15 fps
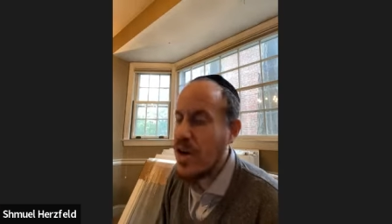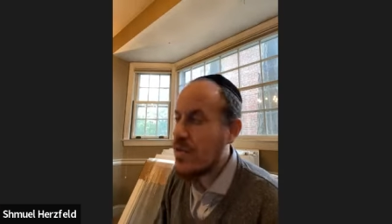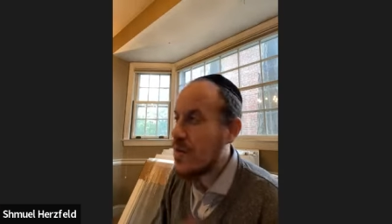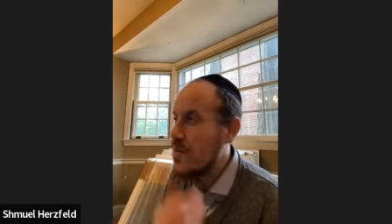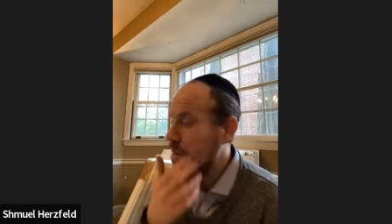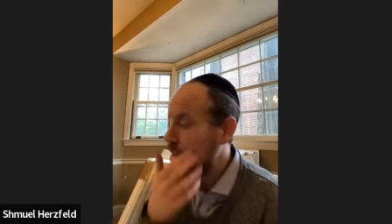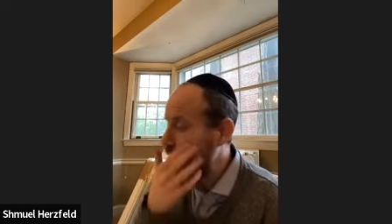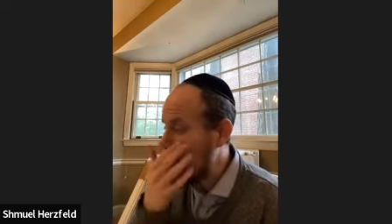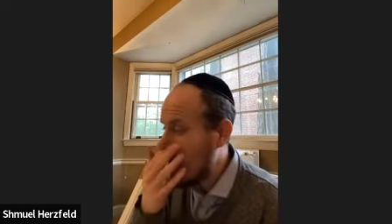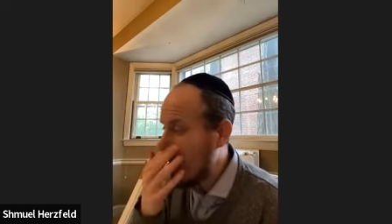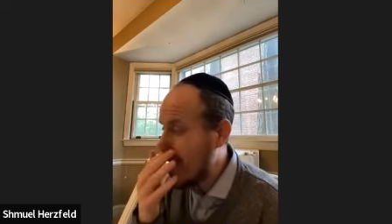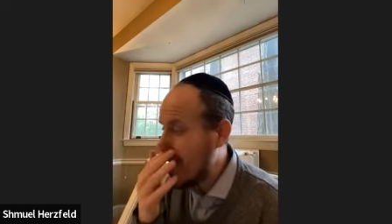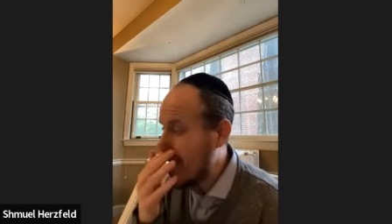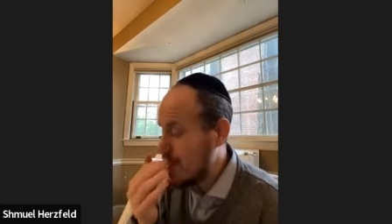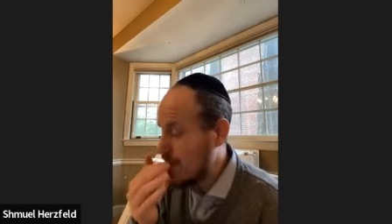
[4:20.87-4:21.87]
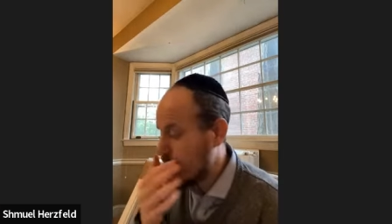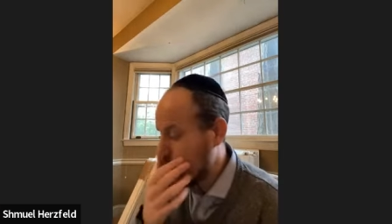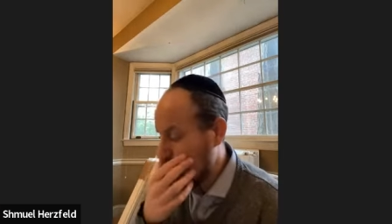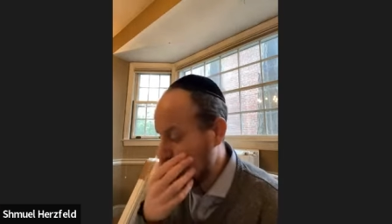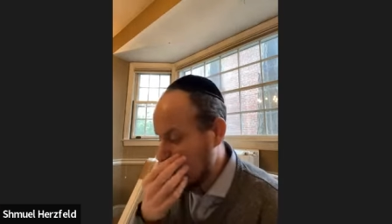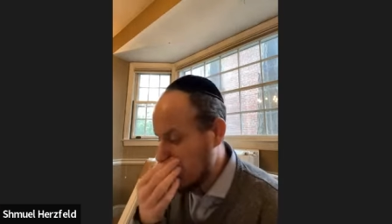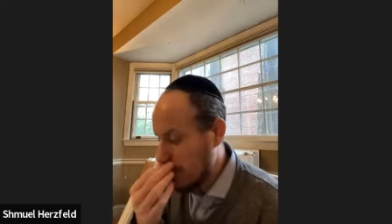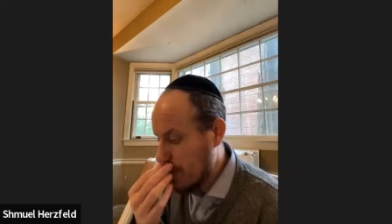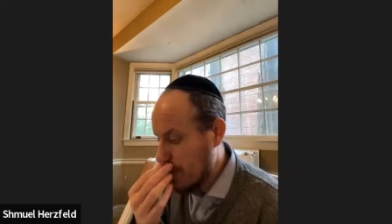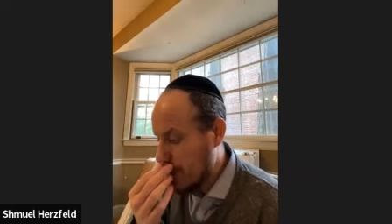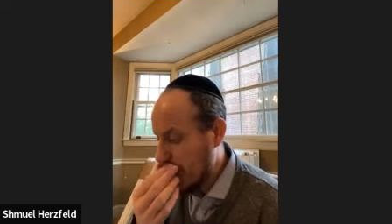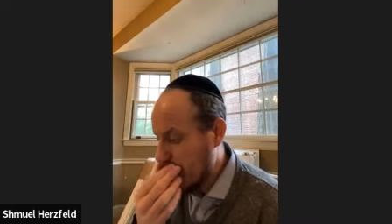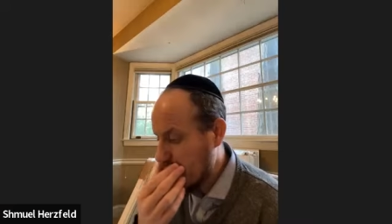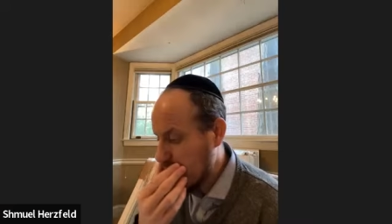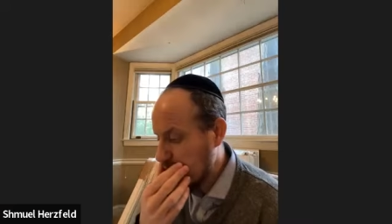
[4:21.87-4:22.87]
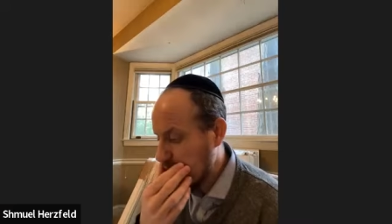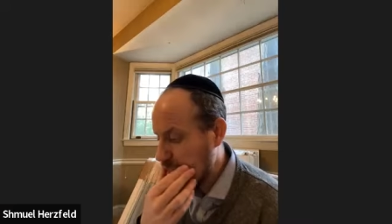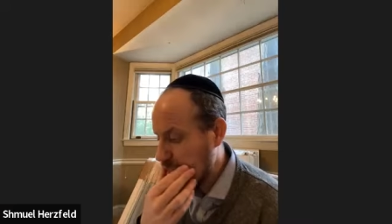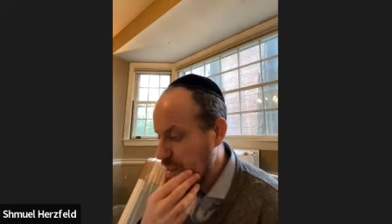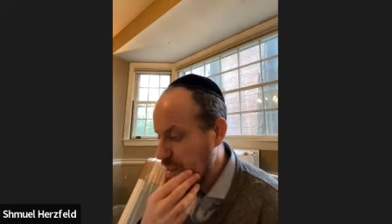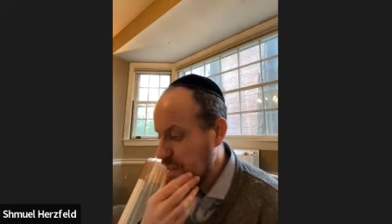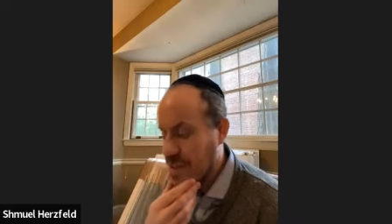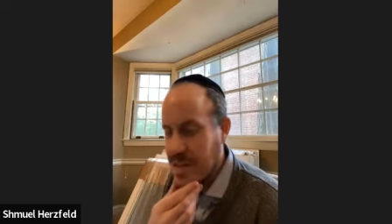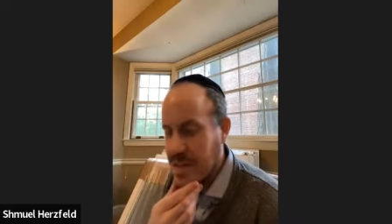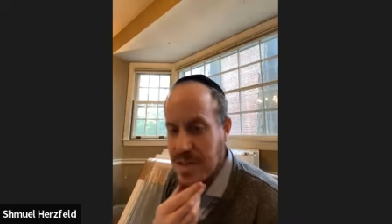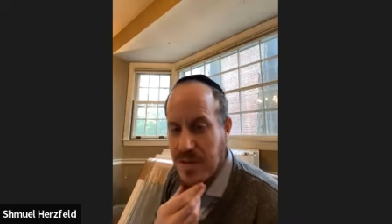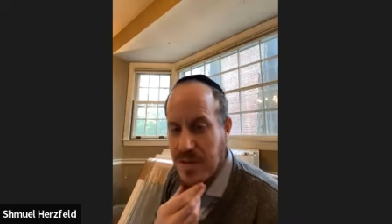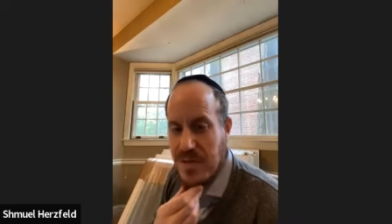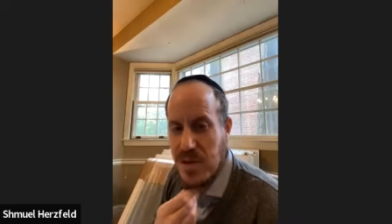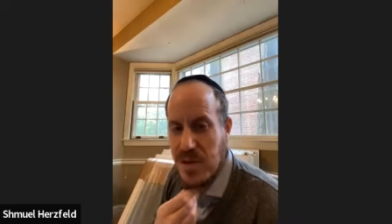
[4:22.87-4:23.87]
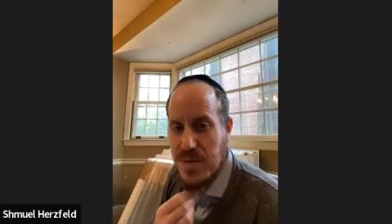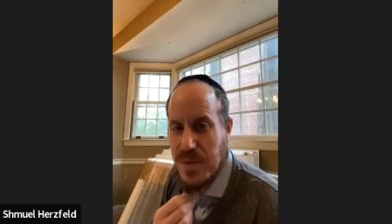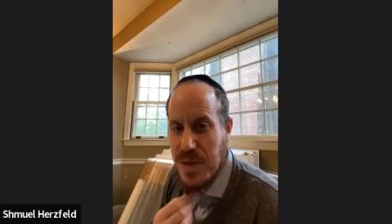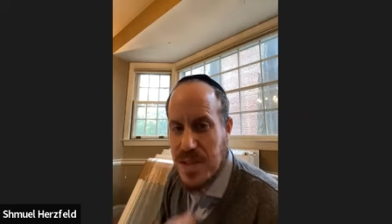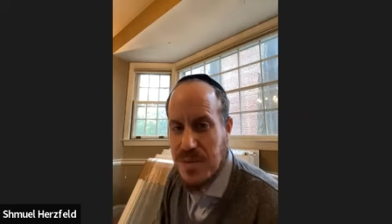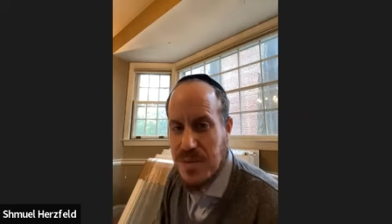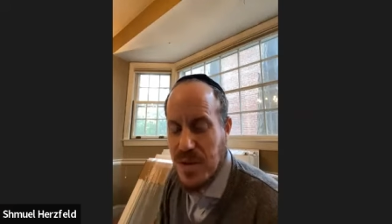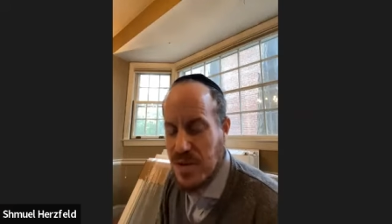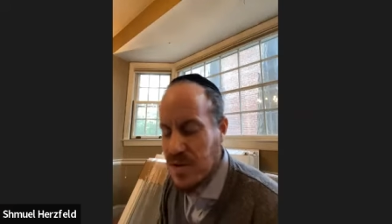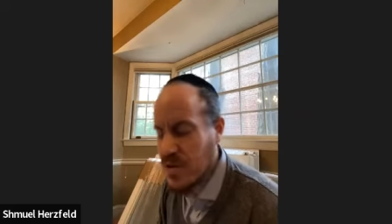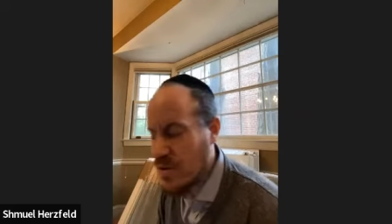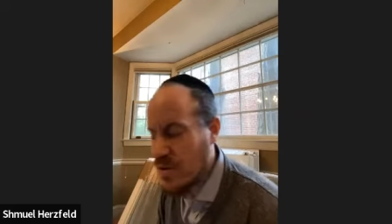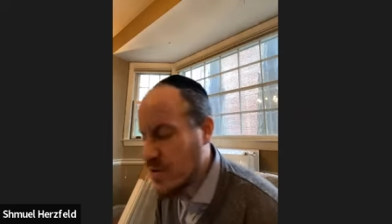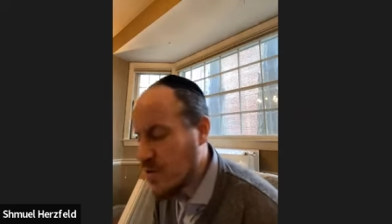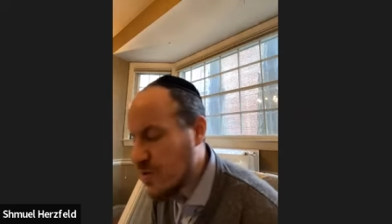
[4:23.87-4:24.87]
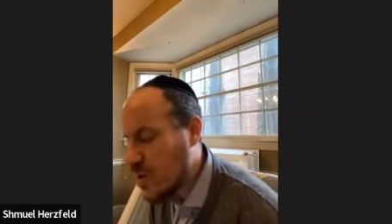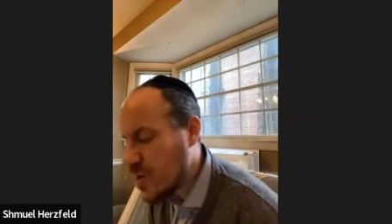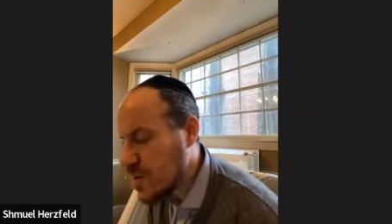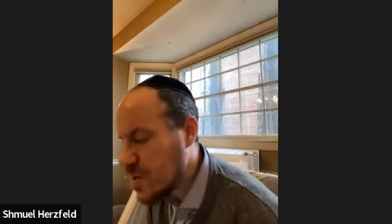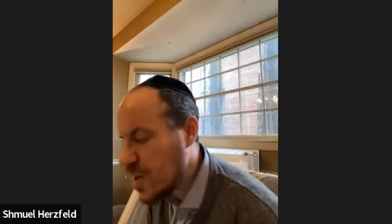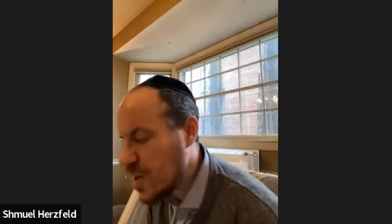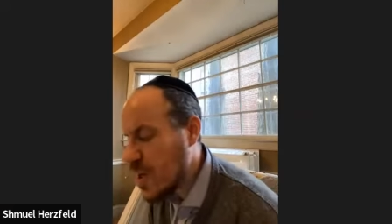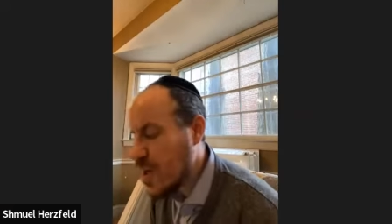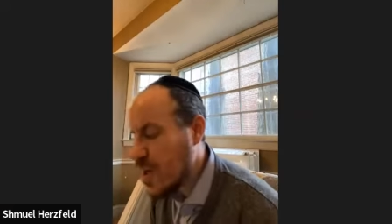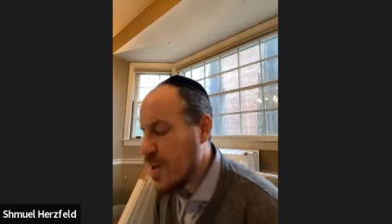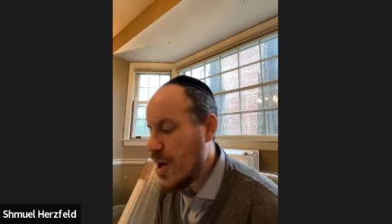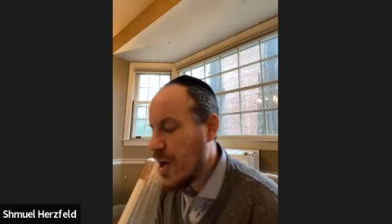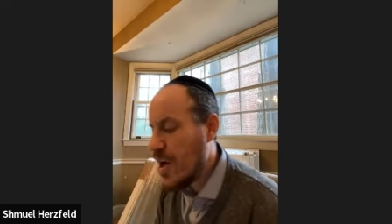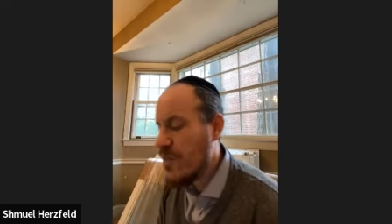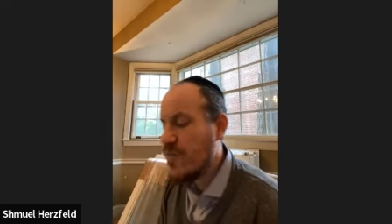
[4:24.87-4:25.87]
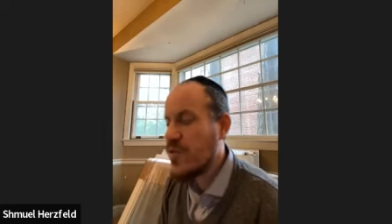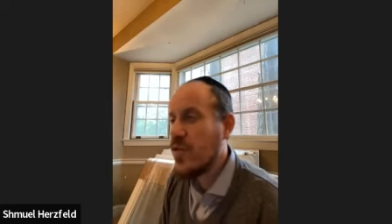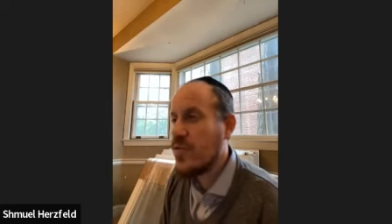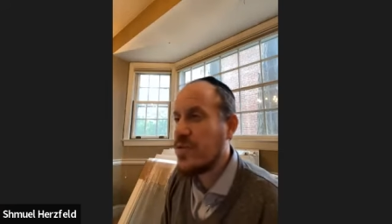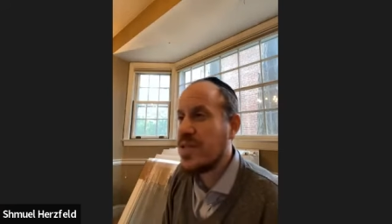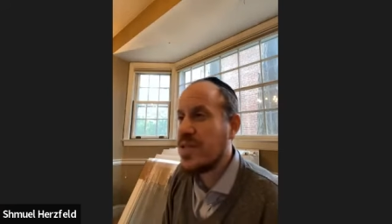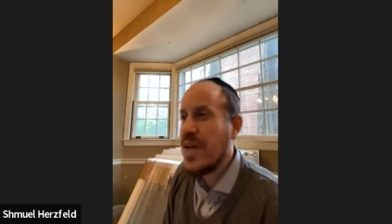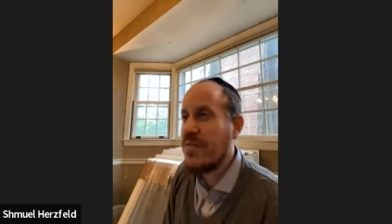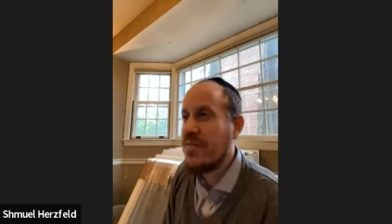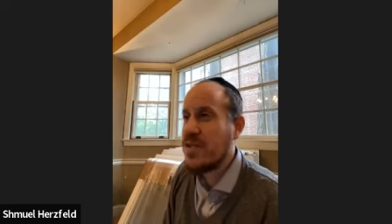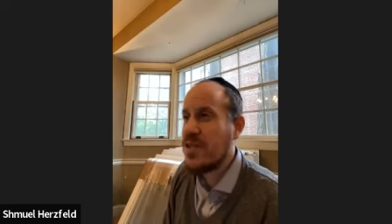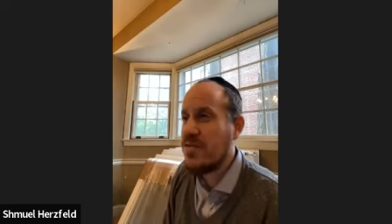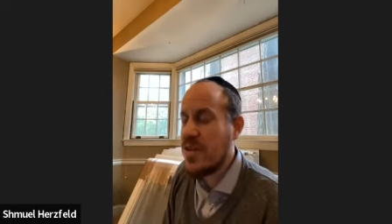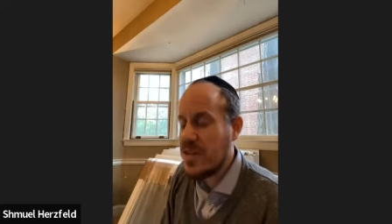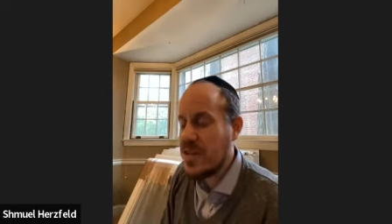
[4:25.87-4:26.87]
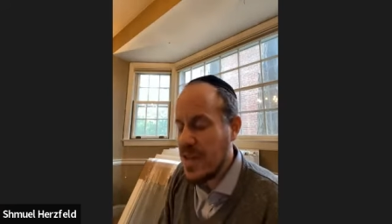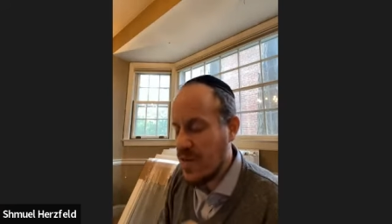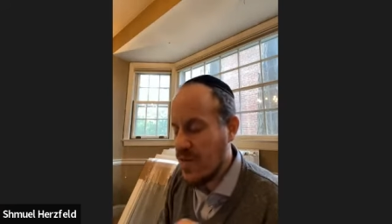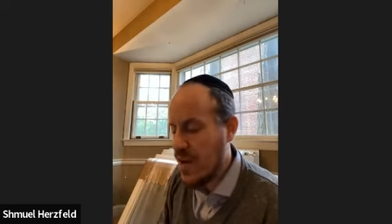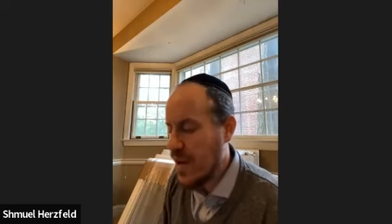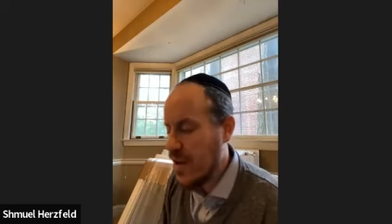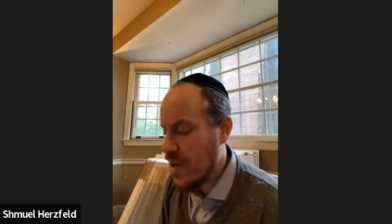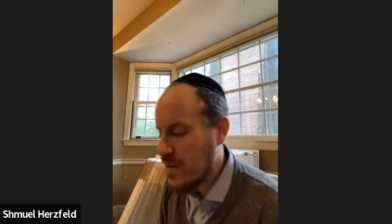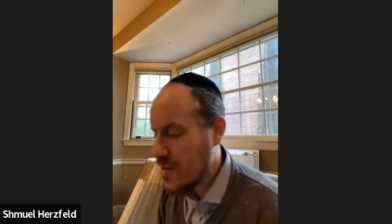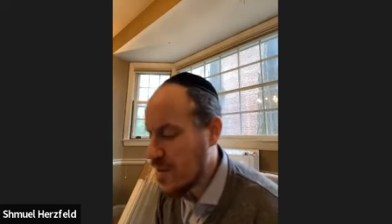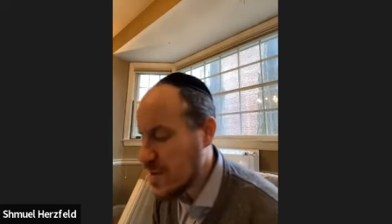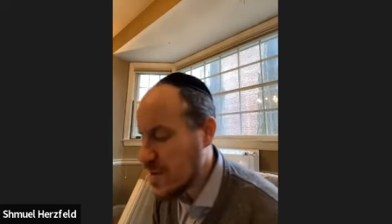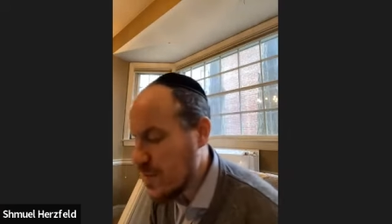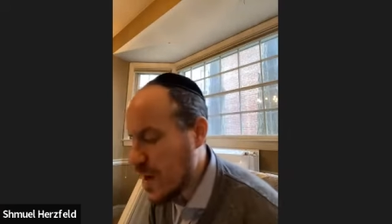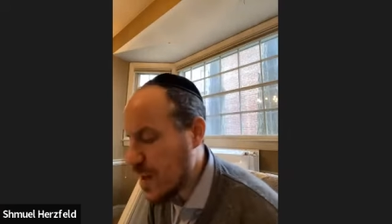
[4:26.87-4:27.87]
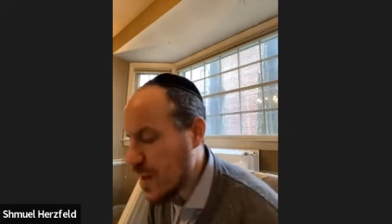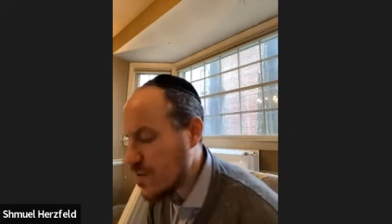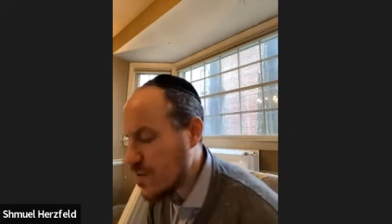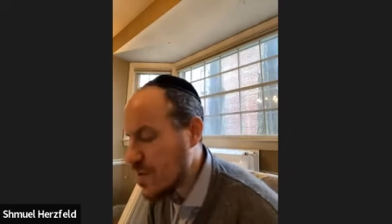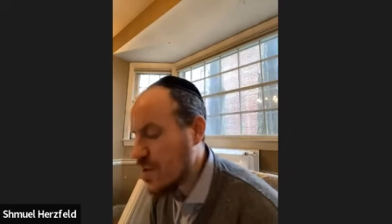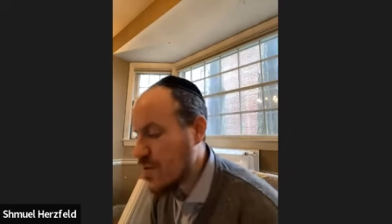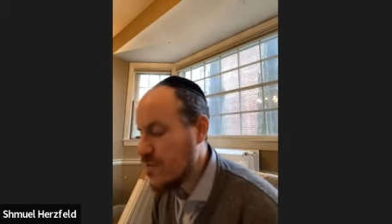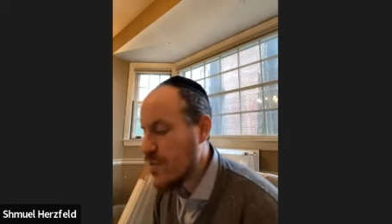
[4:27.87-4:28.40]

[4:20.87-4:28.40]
Rabbi Akiva has a verse. Rabbi Akiva says this is a verse based upon the Torah, the laws of Tosef Eshvis that you add on to the sabbatical year.